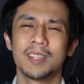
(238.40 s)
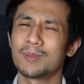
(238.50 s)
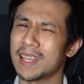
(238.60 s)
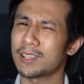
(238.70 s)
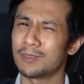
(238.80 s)
This
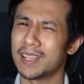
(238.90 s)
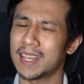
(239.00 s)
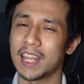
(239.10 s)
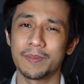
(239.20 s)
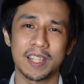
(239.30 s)
was actually
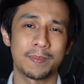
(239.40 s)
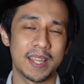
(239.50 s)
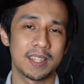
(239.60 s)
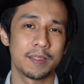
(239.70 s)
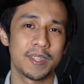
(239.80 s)
kind of
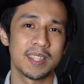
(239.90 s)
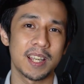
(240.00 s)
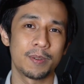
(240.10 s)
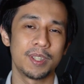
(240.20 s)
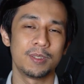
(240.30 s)
expensive since
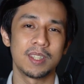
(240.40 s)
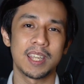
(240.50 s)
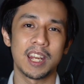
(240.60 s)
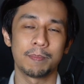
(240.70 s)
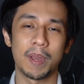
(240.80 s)
I was used
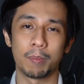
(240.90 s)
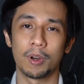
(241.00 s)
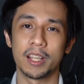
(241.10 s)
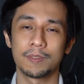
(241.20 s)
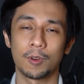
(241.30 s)
to getting
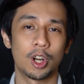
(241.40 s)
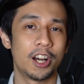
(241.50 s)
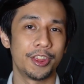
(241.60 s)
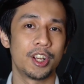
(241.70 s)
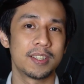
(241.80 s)
membranes for
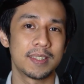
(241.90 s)
under